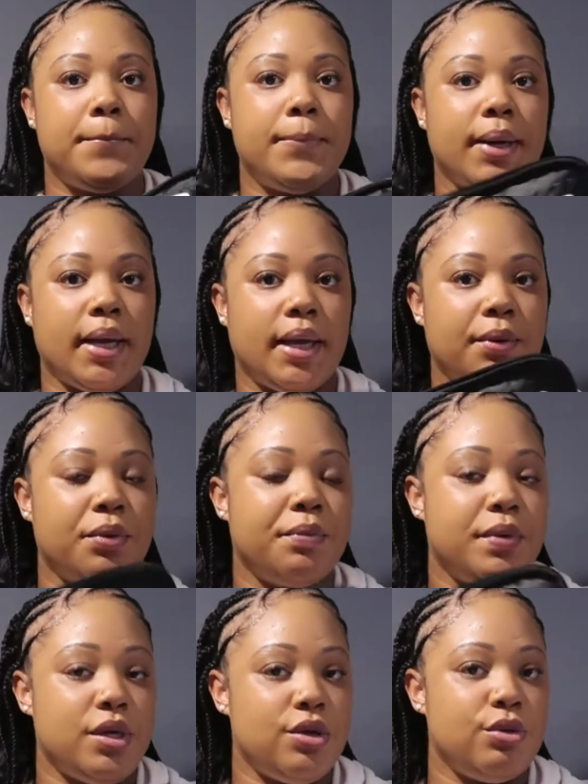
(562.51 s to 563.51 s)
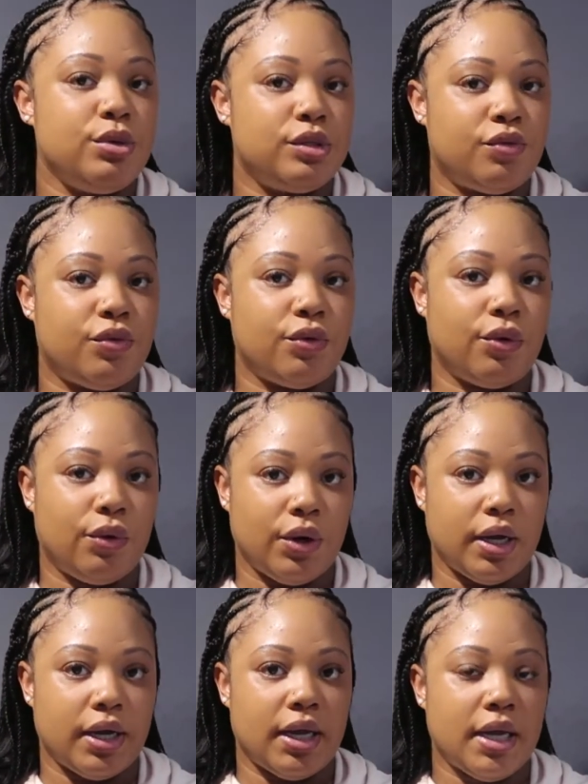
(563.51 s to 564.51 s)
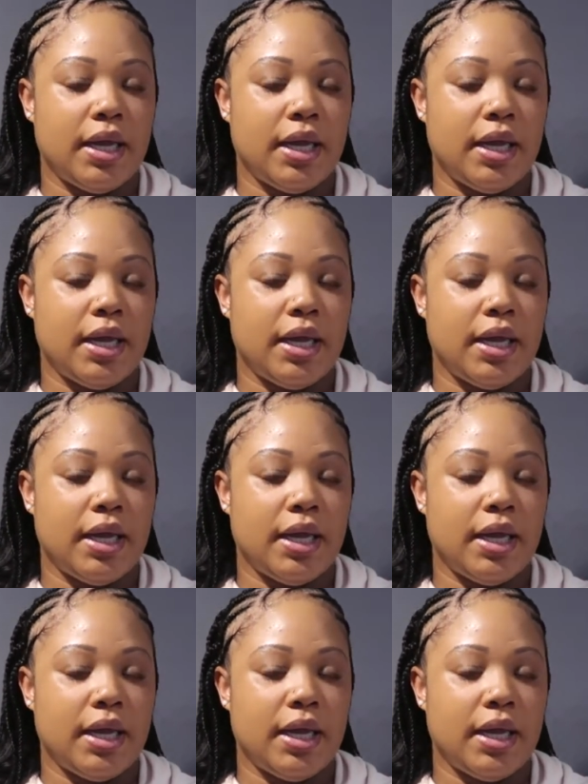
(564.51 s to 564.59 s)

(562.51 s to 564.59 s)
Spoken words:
but it will be used for